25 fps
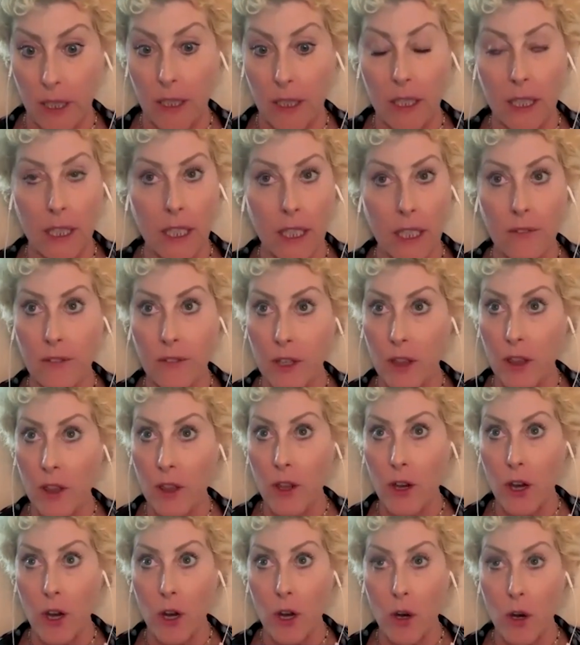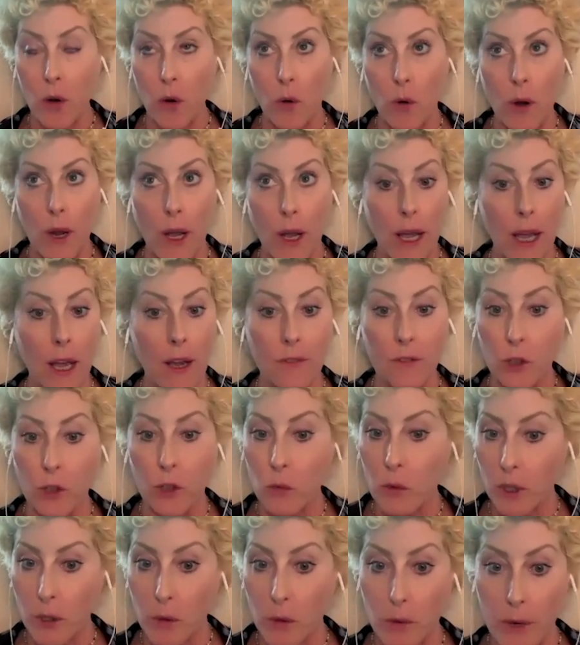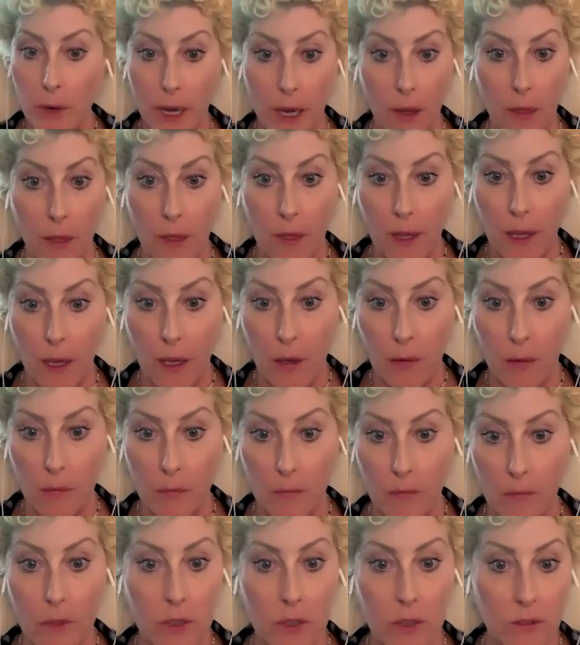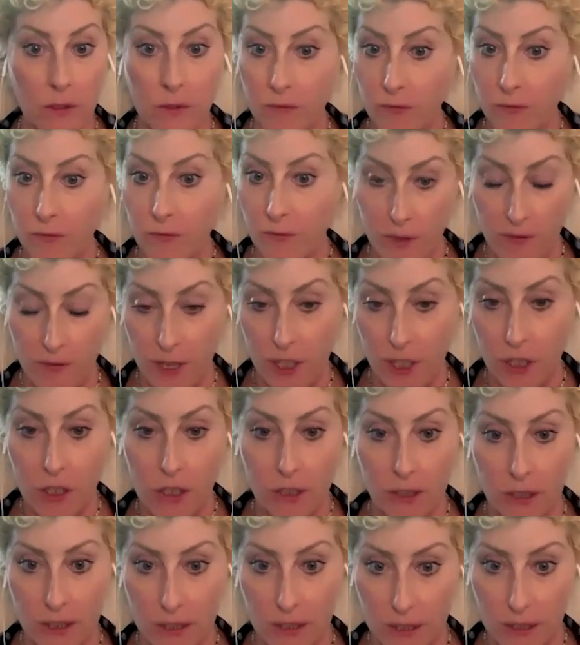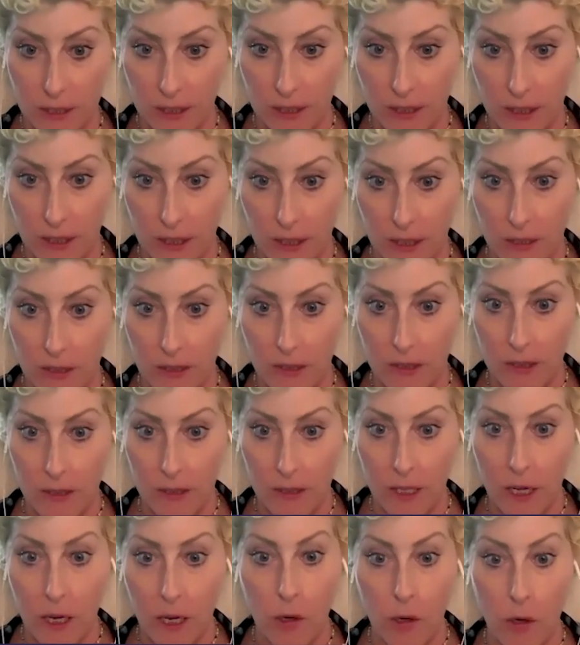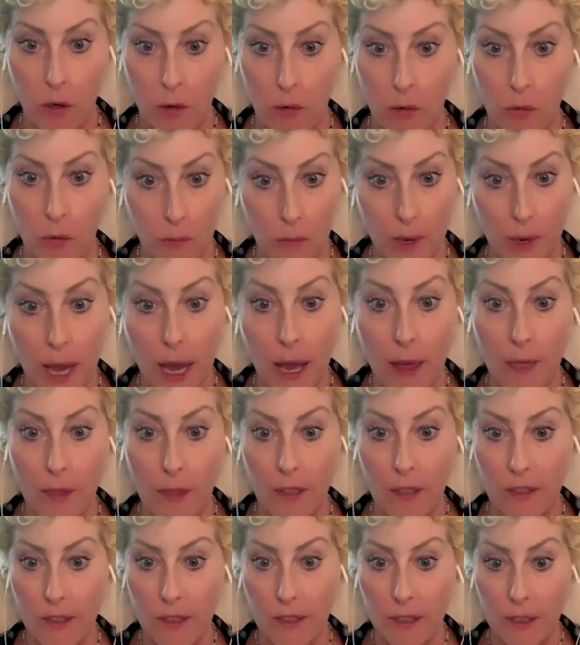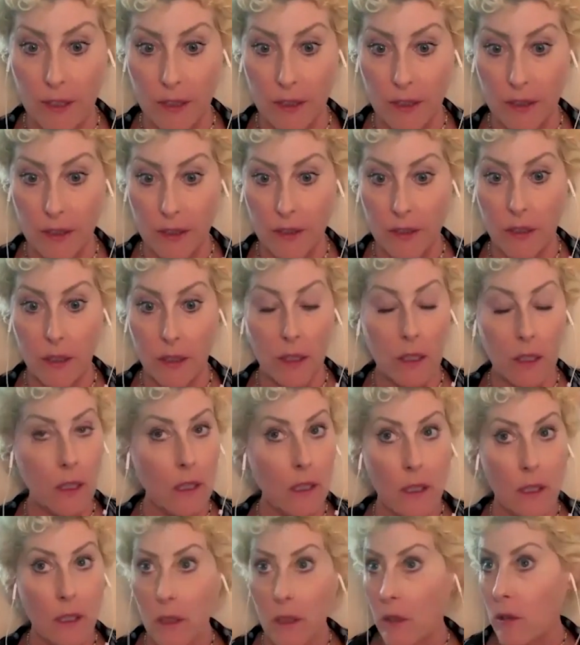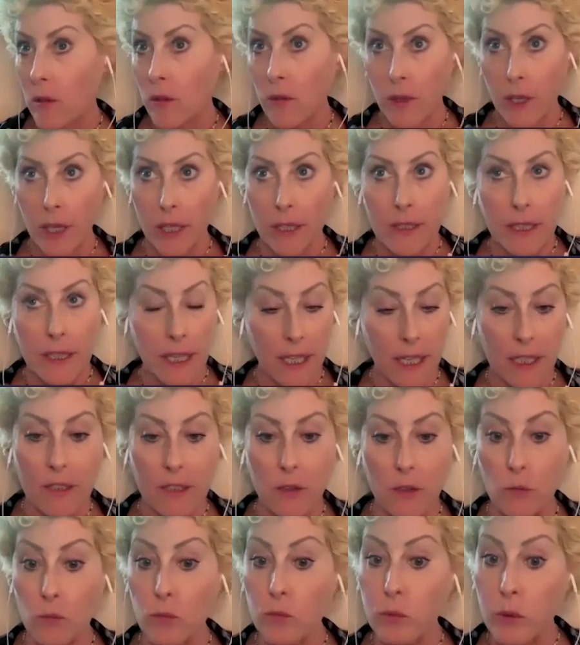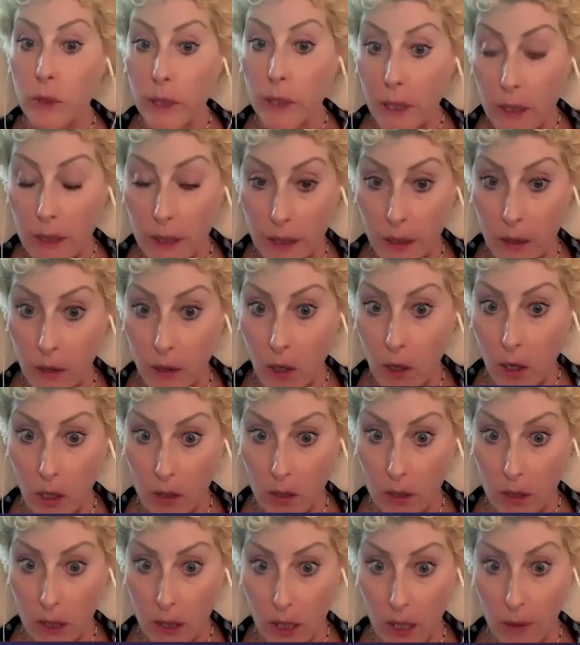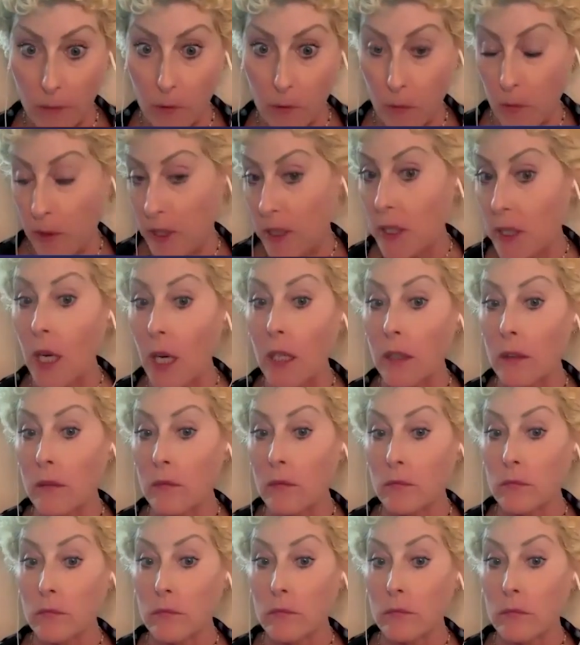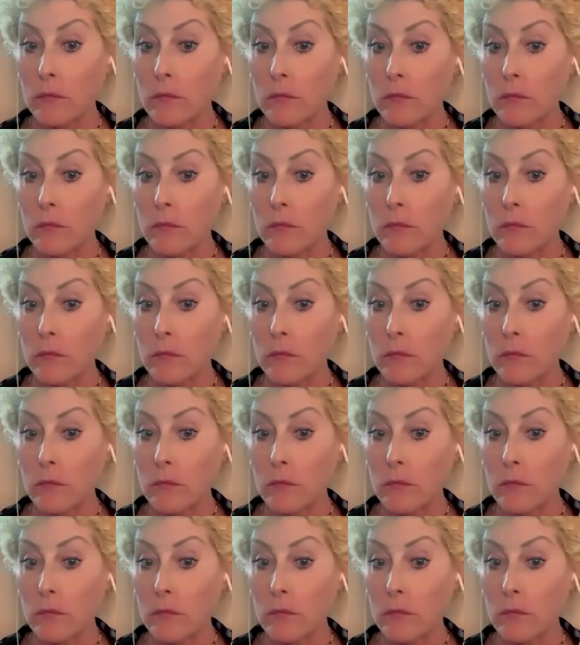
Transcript: And even though everyone around them eventually sees how bad this is, it takes a really long time to be done.